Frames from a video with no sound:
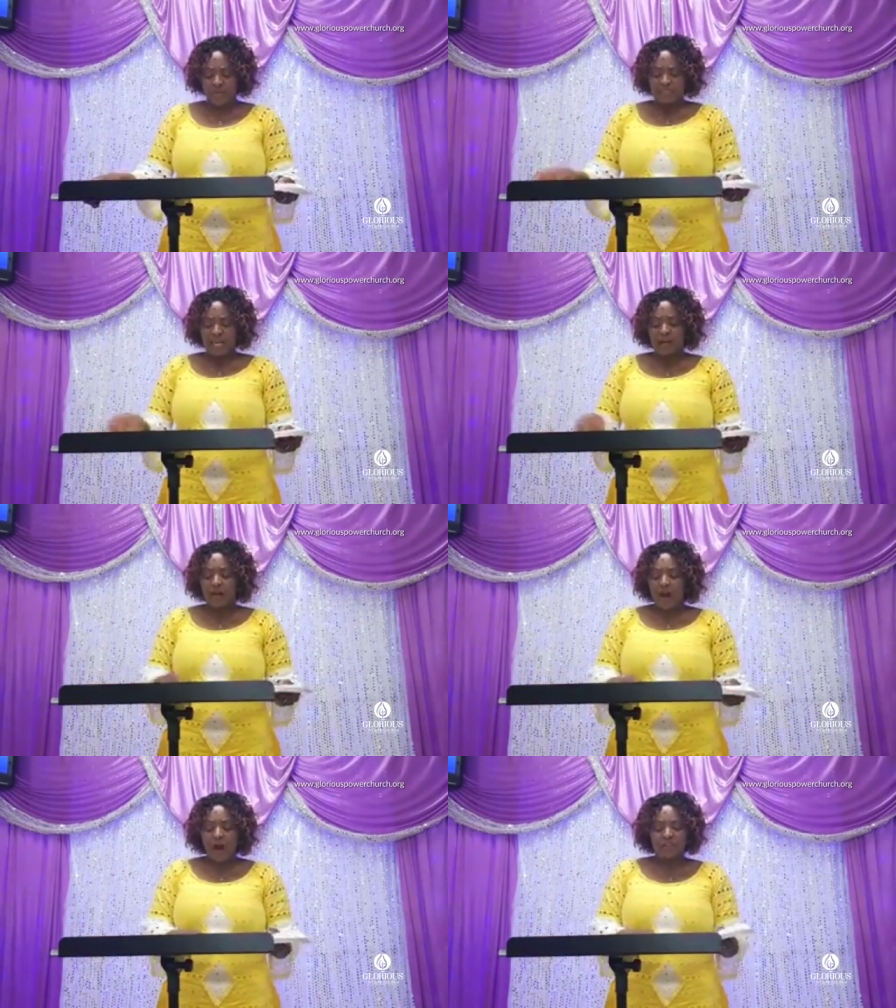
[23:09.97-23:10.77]
the
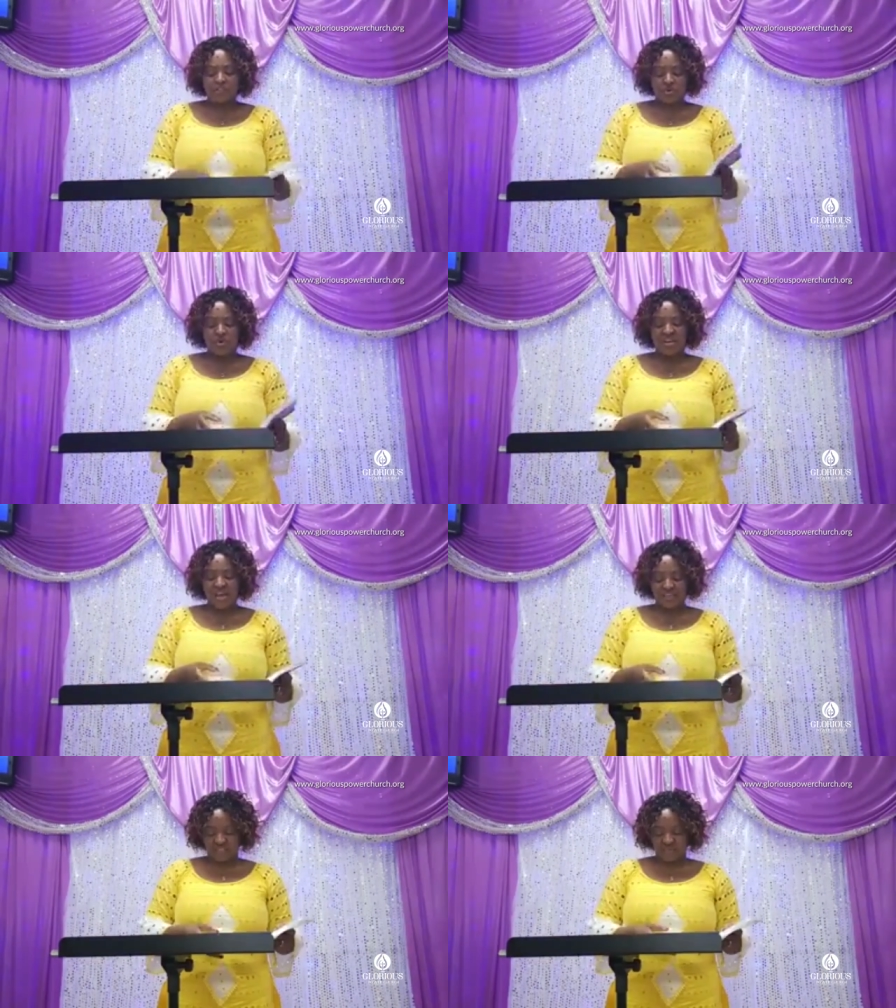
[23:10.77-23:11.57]
Lord
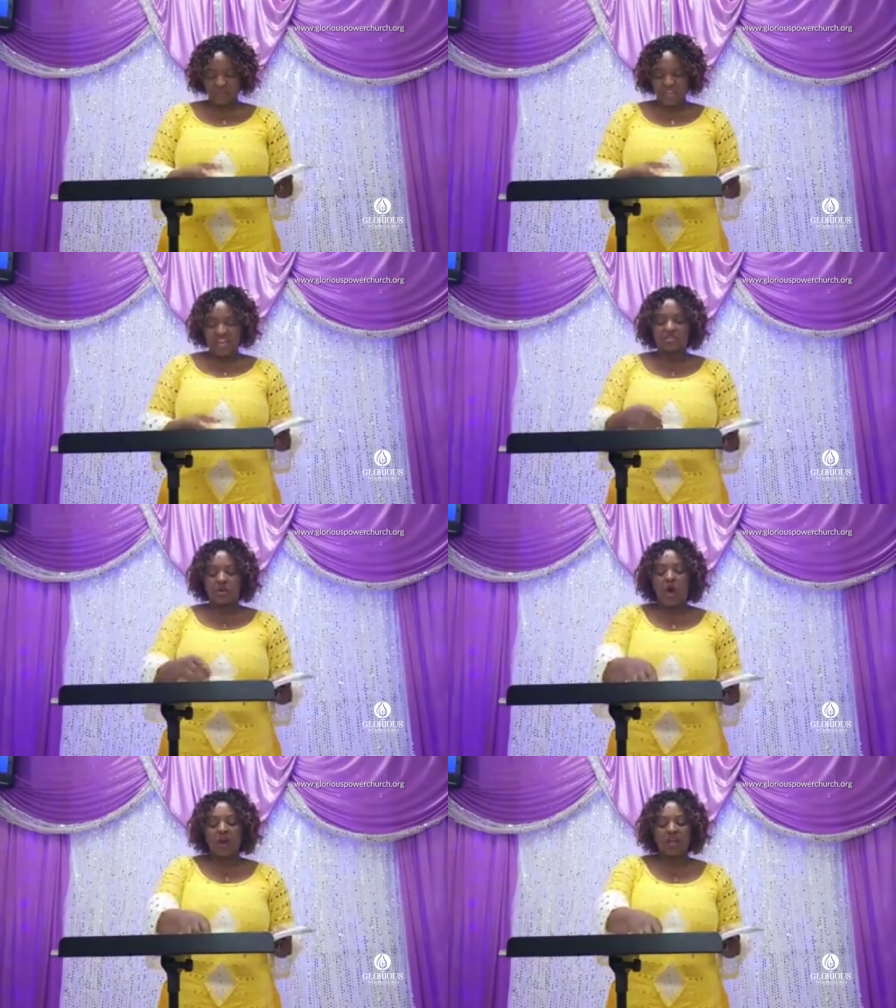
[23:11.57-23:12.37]
tonight is
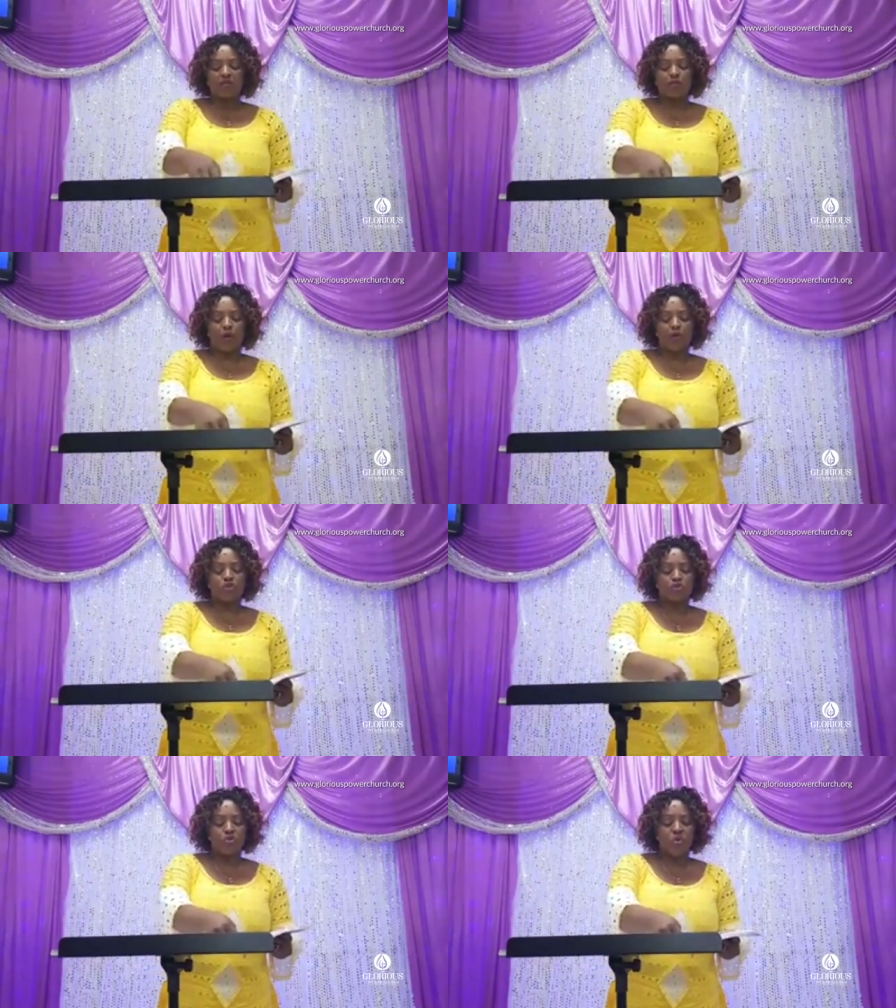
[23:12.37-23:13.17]
calling for
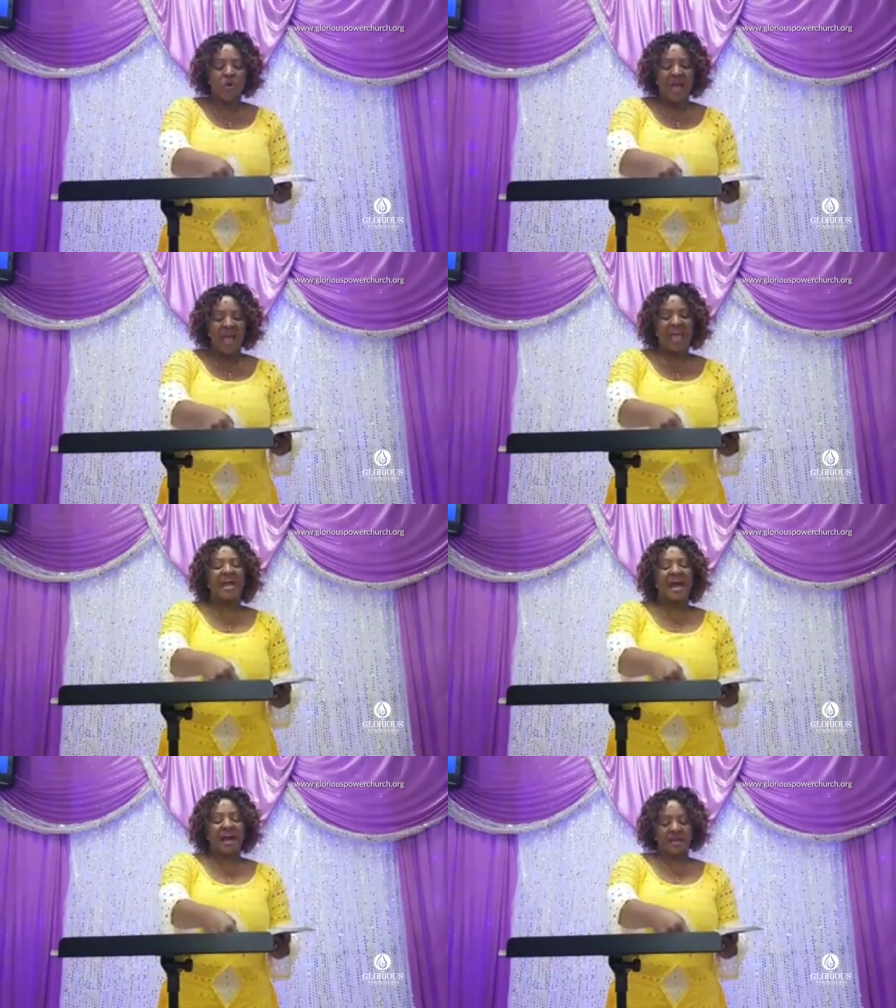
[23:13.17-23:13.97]
you
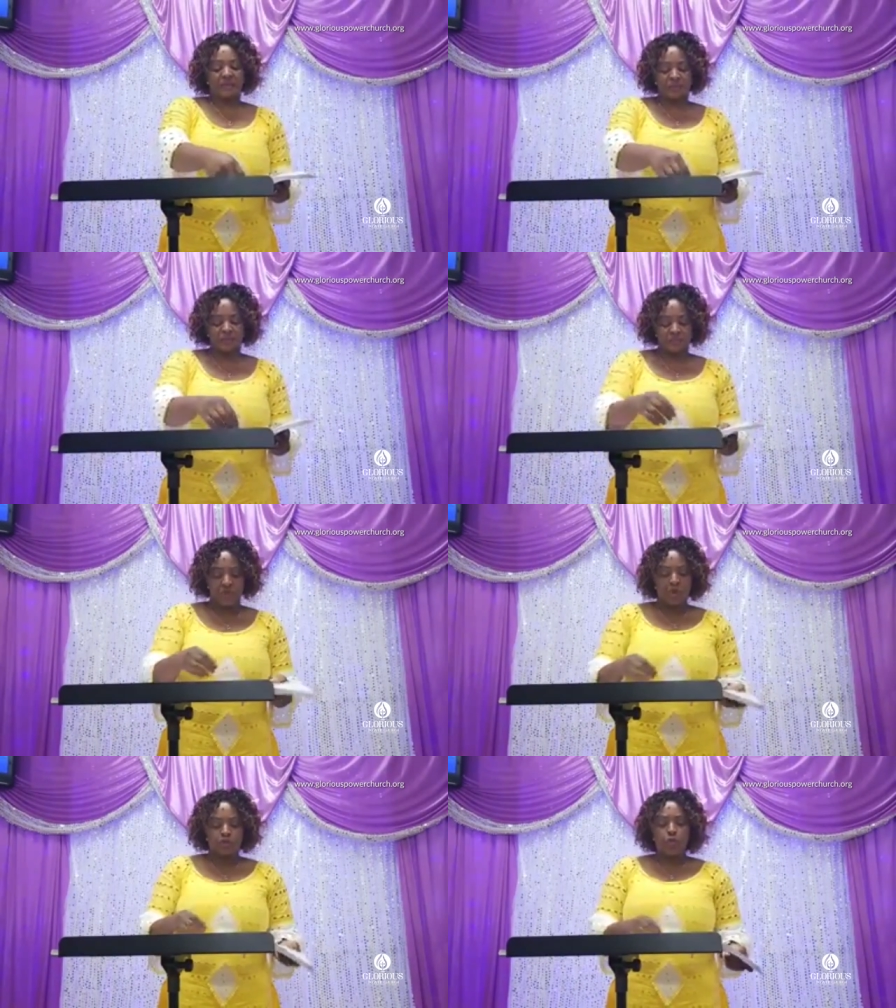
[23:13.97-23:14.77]
and I
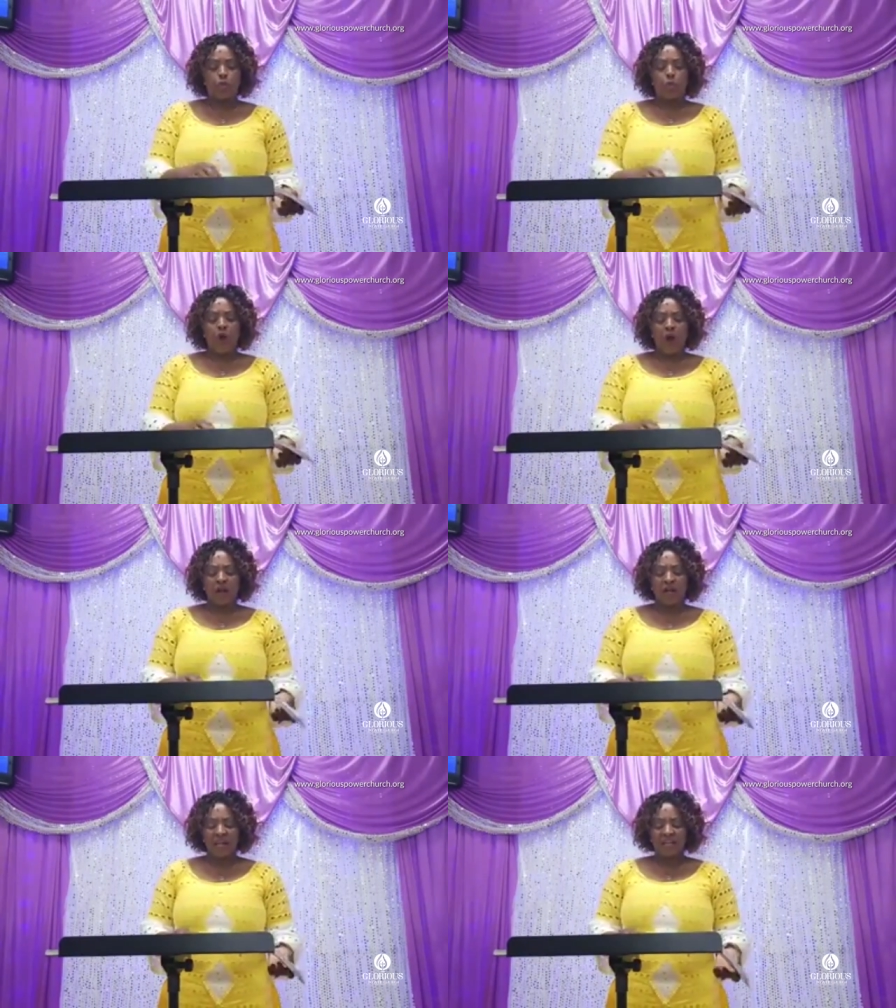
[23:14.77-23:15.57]
to
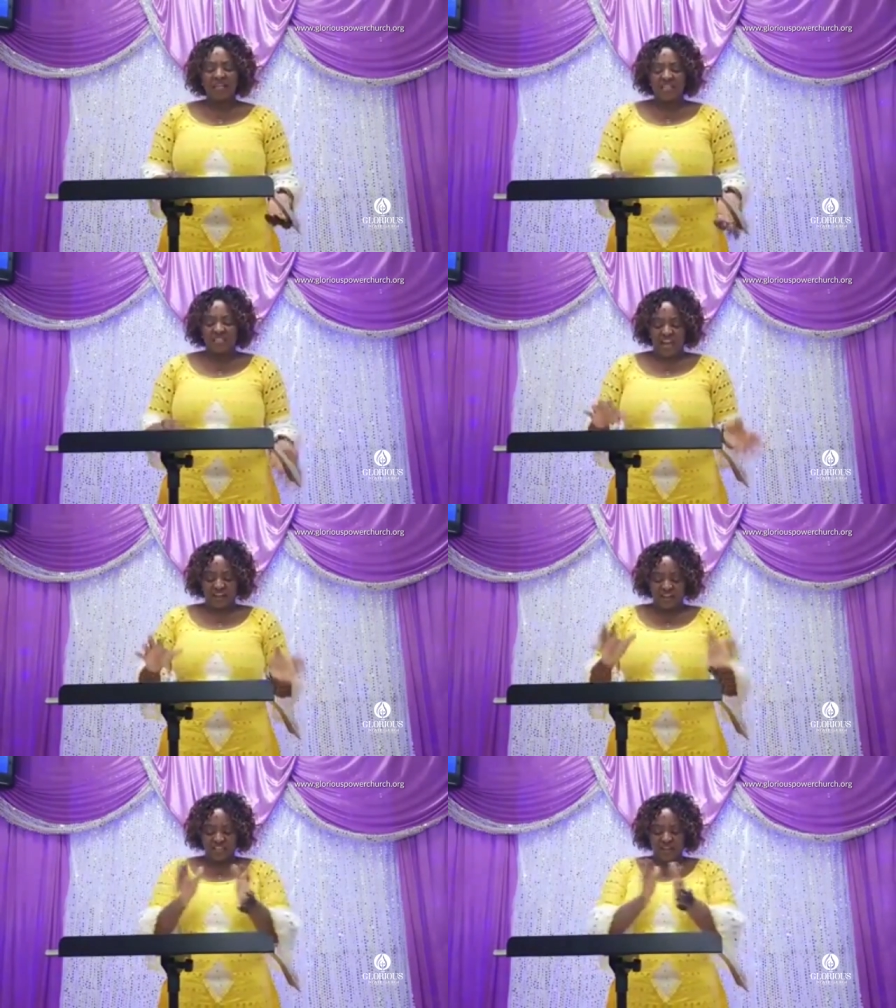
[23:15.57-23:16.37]
walk in
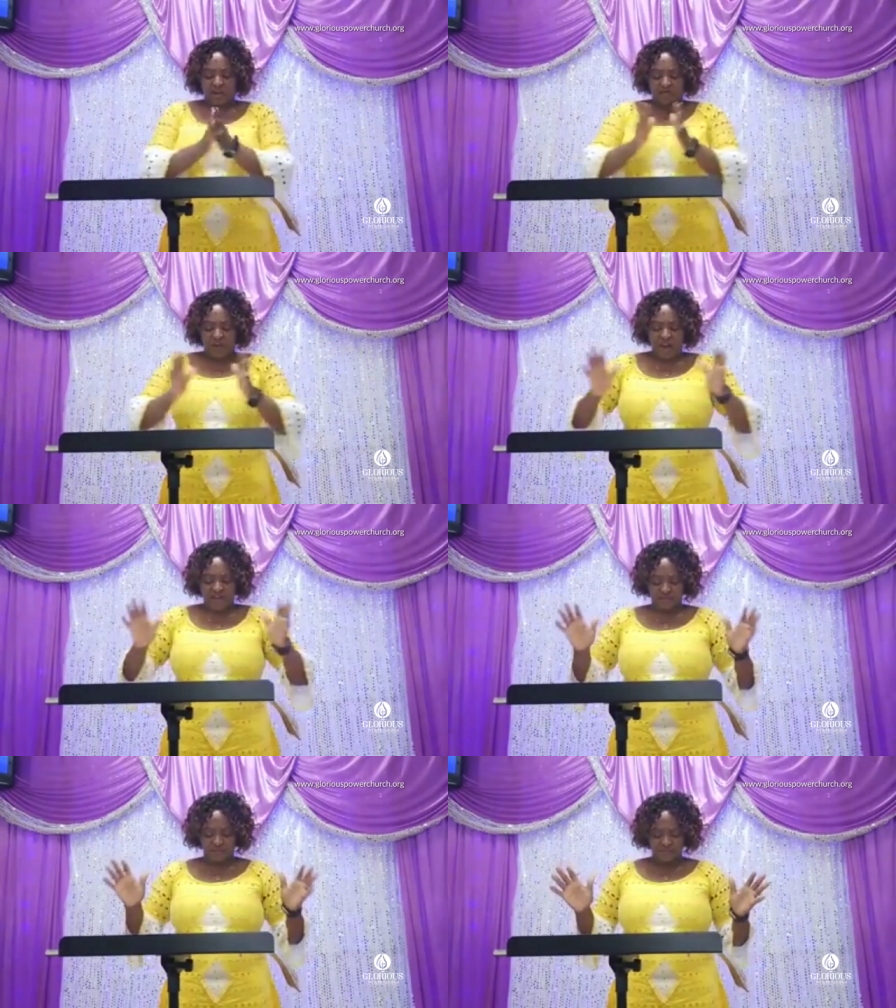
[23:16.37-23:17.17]
integrity of
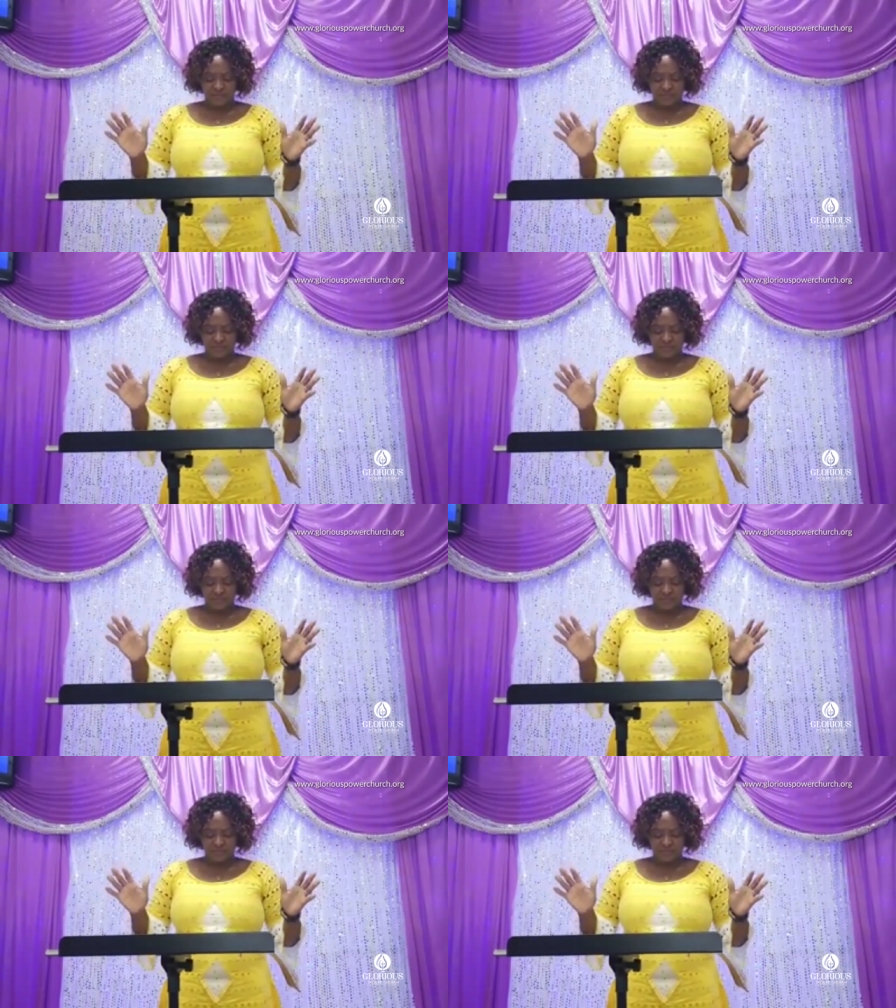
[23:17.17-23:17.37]
heart.